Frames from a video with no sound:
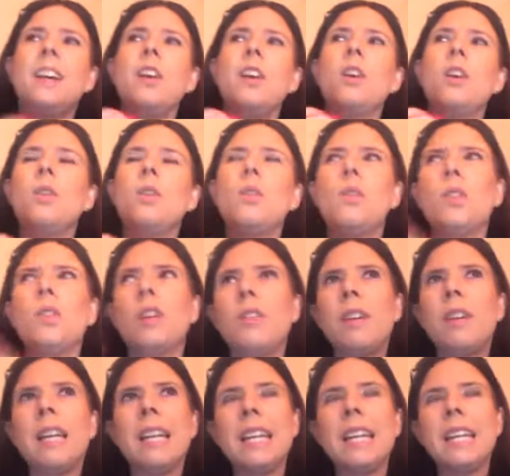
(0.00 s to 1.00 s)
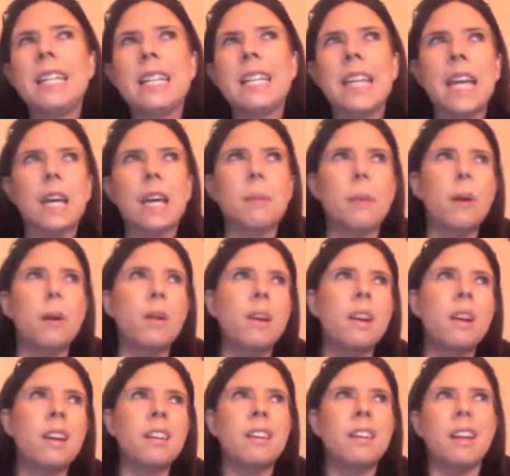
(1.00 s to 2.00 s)
you know, you really need to think about
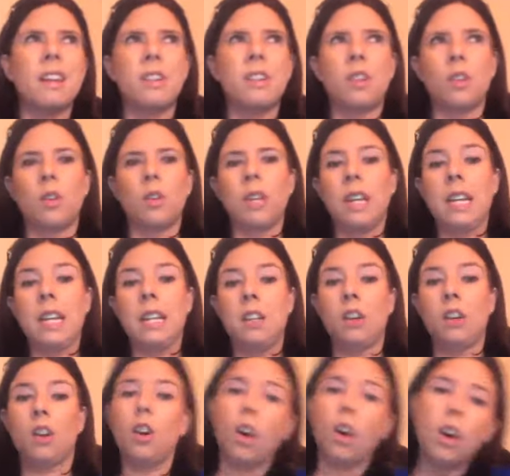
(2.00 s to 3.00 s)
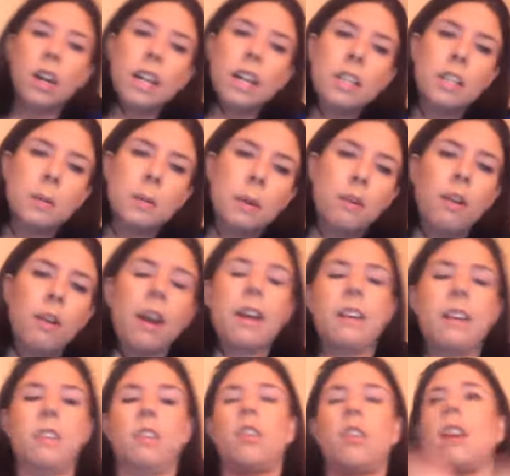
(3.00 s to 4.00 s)
it, and you know, you need, your gut needs to be
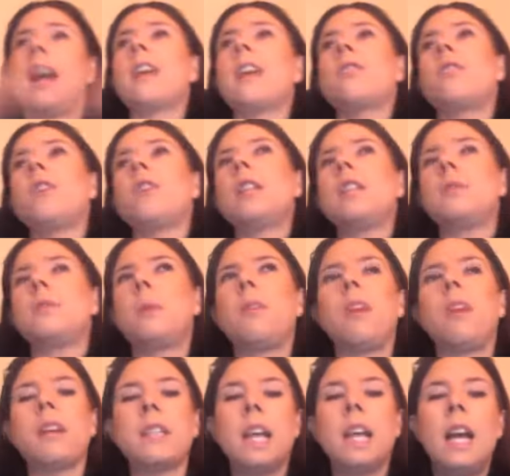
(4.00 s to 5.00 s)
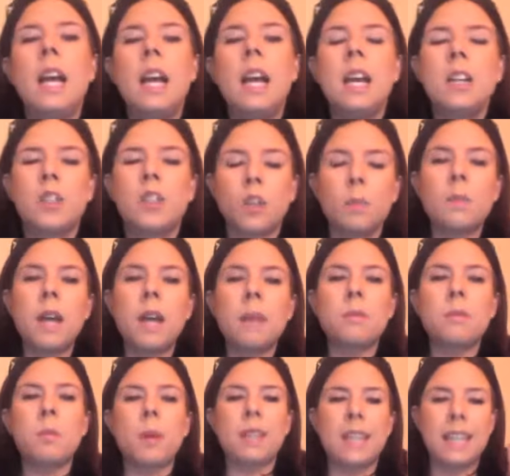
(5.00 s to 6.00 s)
right, your cash flow needs to be right.
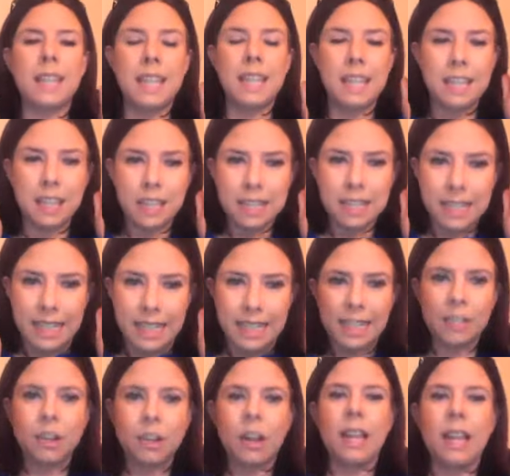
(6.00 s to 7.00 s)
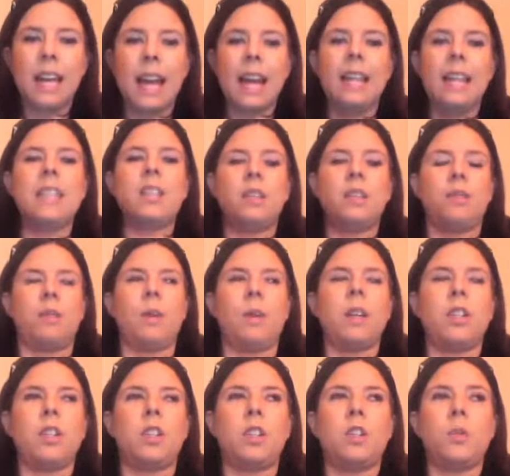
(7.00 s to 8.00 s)
Sometimes what they need is literally a list of
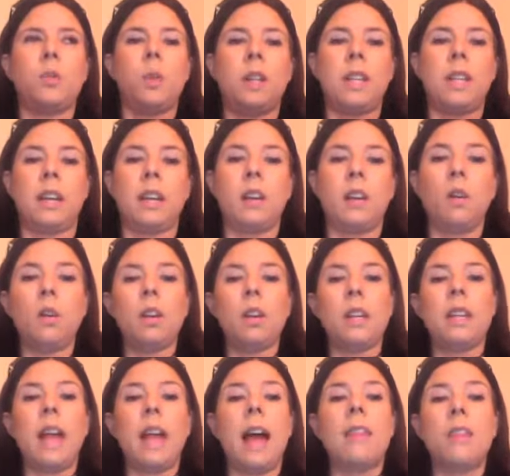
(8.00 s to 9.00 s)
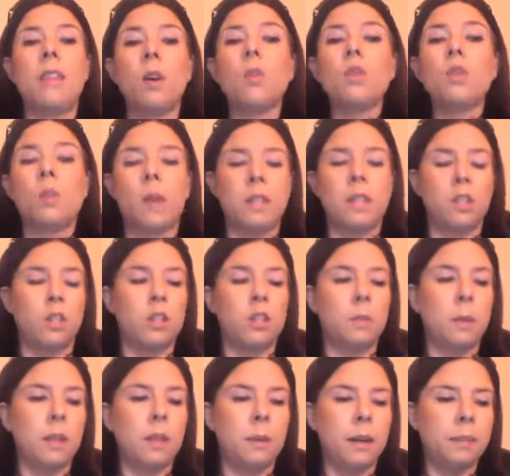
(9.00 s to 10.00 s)
questions where they can hook. And those questions,
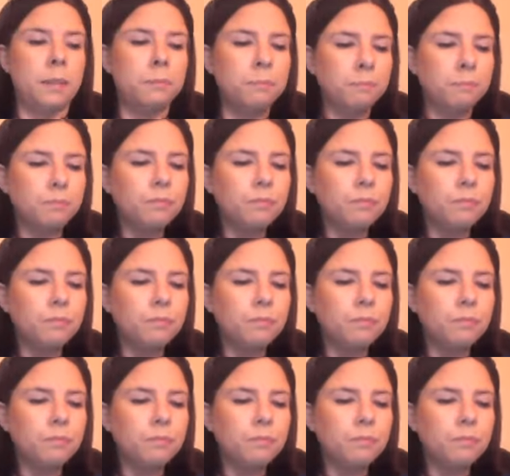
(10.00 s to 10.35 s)
by the way,